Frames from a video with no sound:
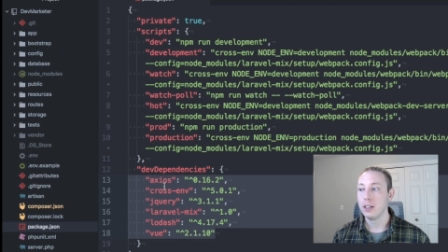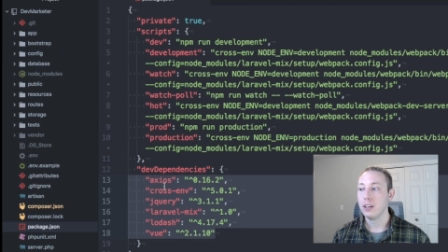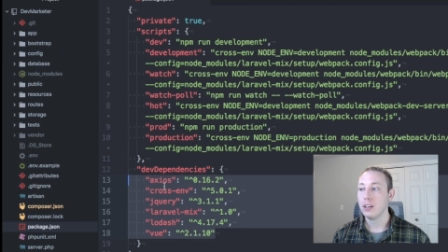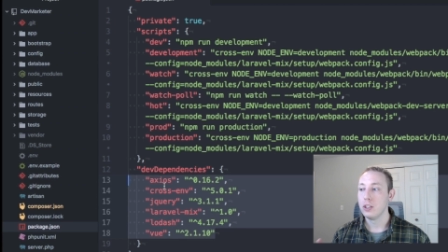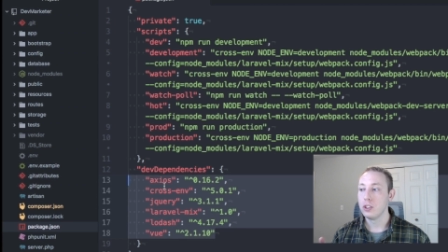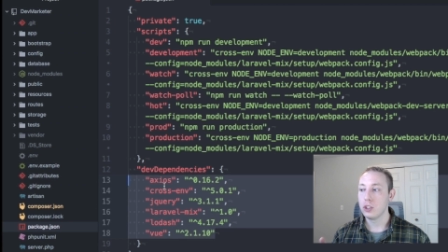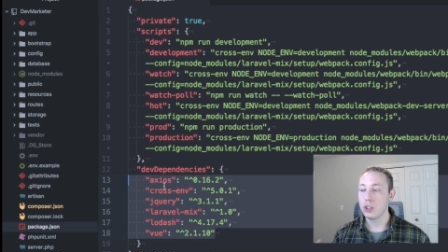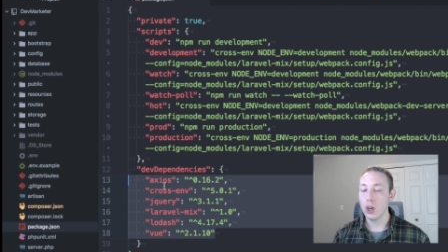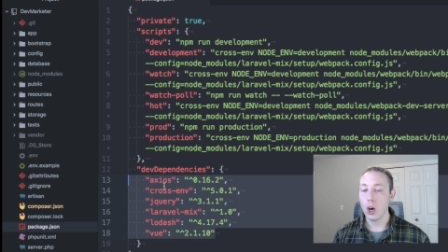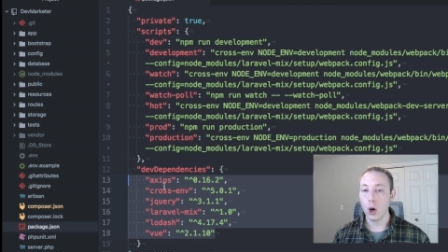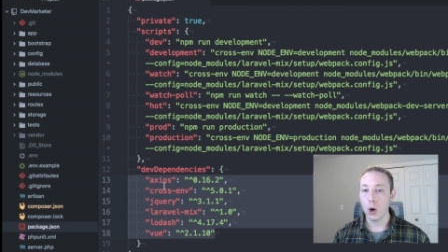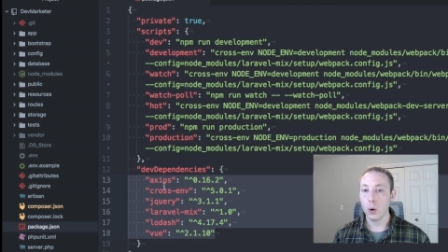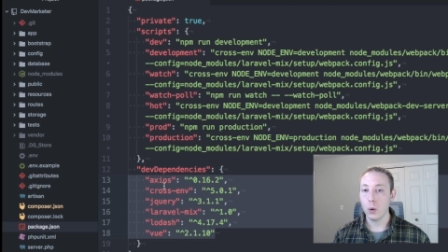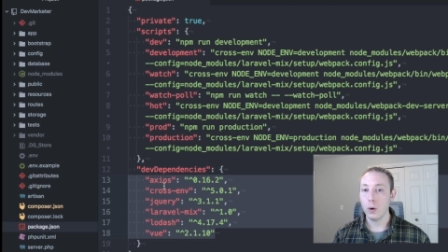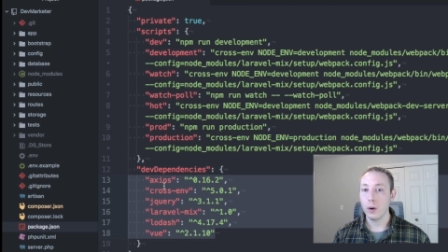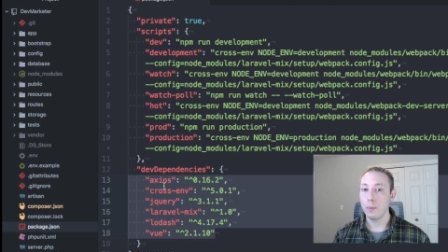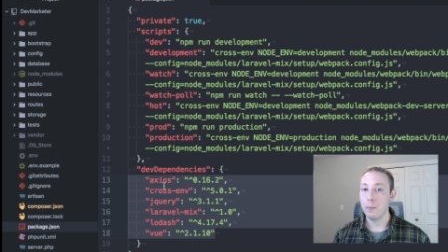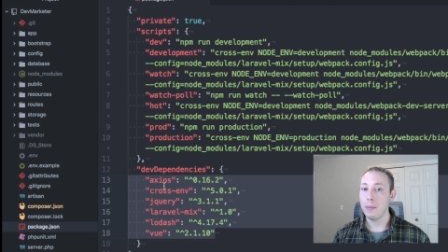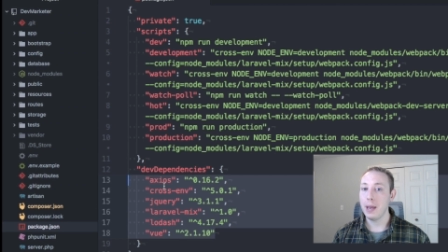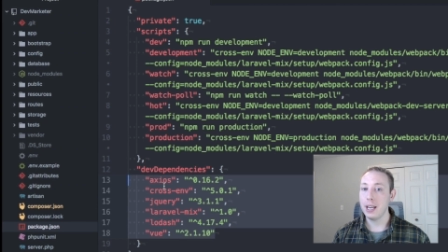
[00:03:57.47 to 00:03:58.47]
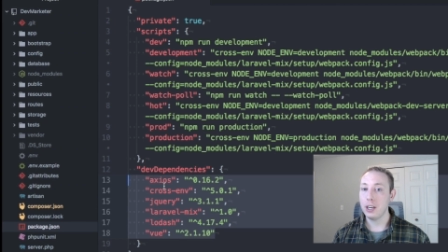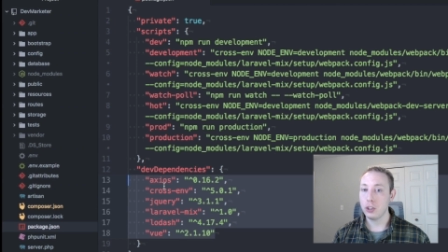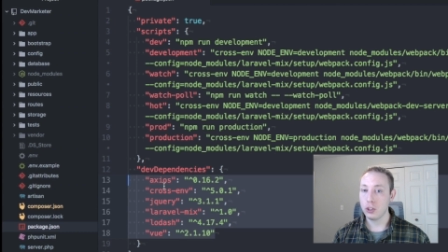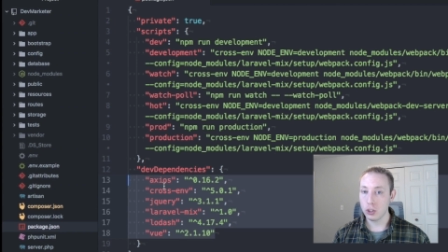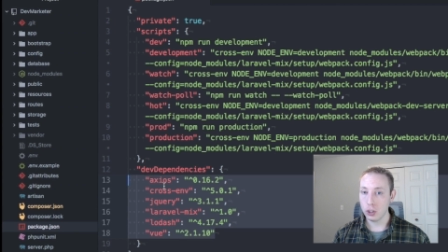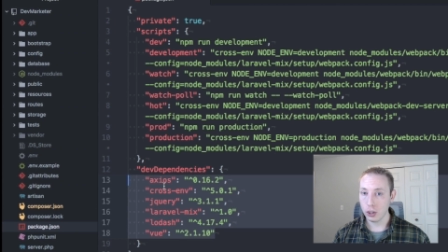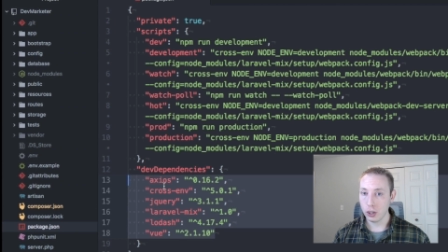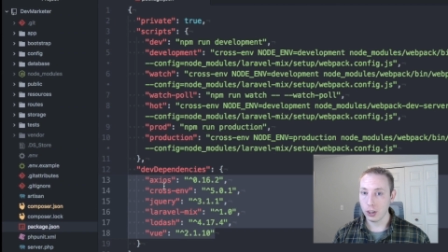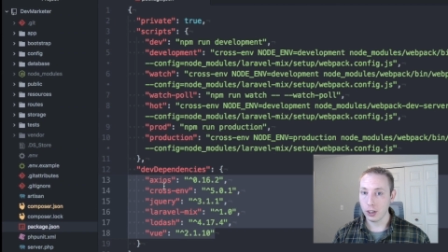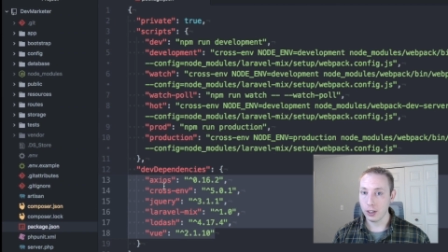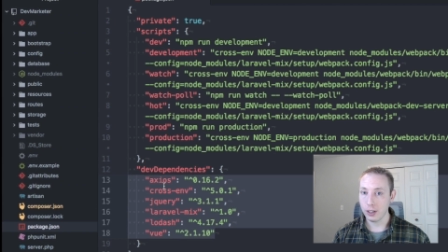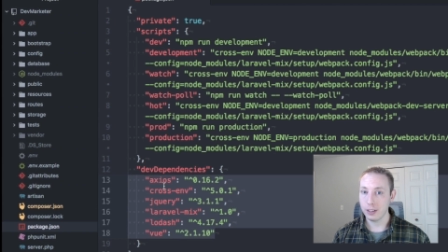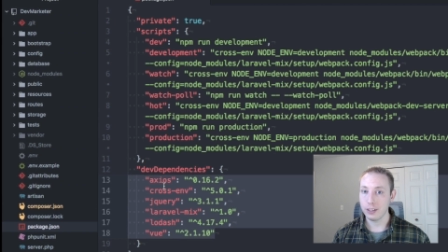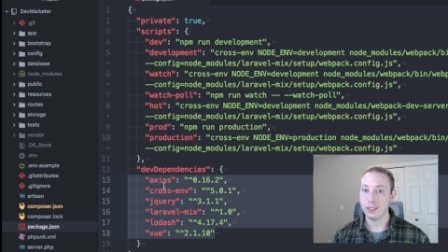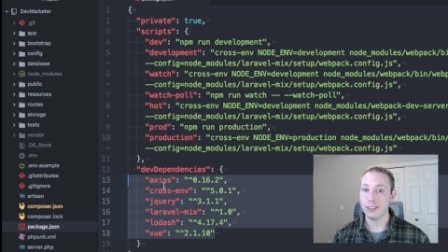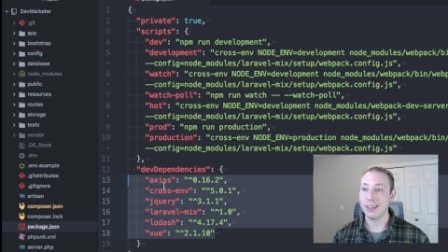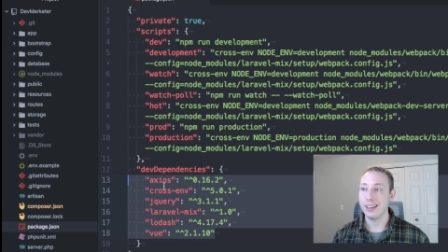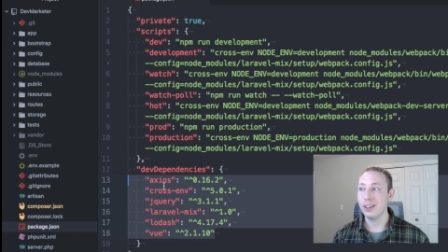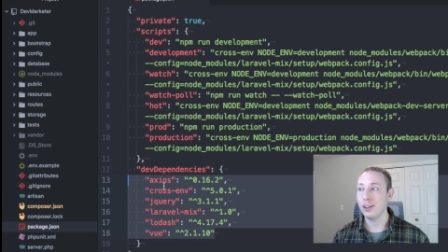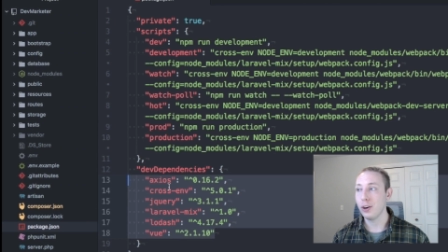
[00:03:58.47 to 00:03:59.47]
So make
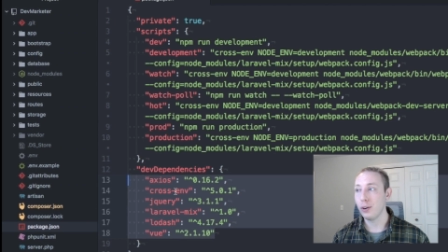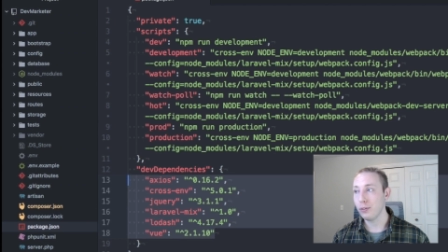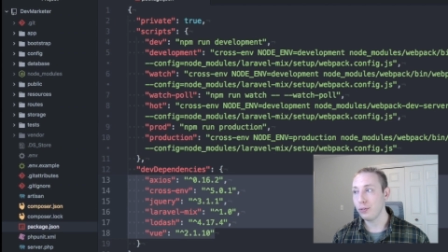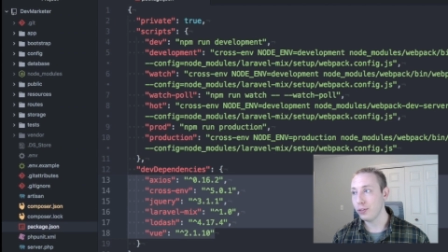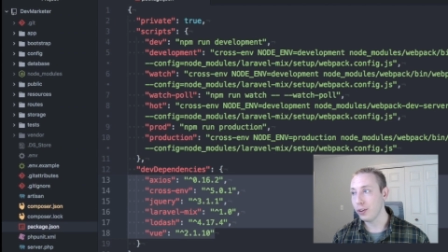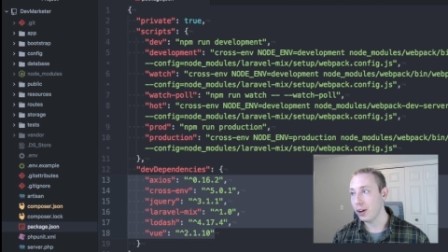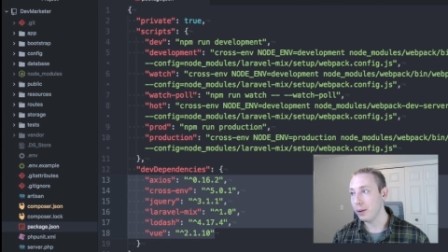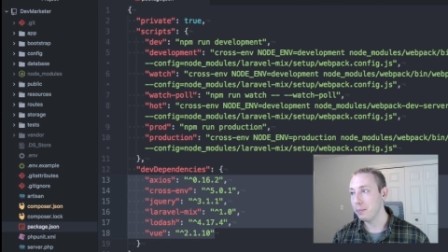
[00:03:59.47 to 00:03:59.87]
sure that you don't fall